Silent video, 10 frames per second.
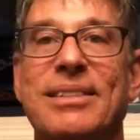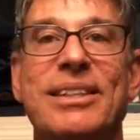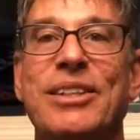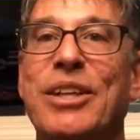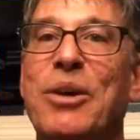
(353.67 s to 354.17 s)

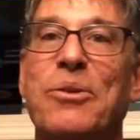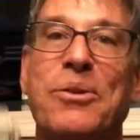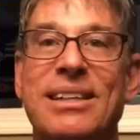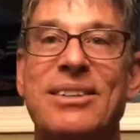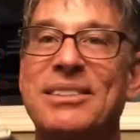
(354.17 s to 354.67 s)
you know,
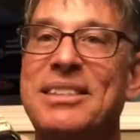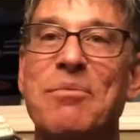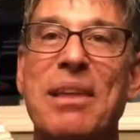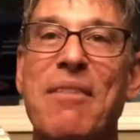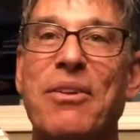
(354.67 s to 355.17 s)
on
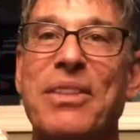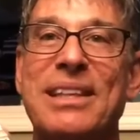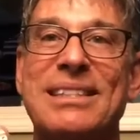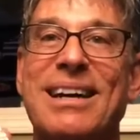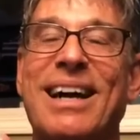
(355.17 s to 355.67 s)
some level,
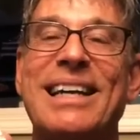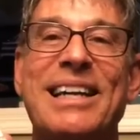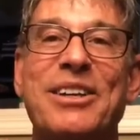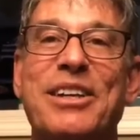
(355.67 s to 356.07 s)
this guy here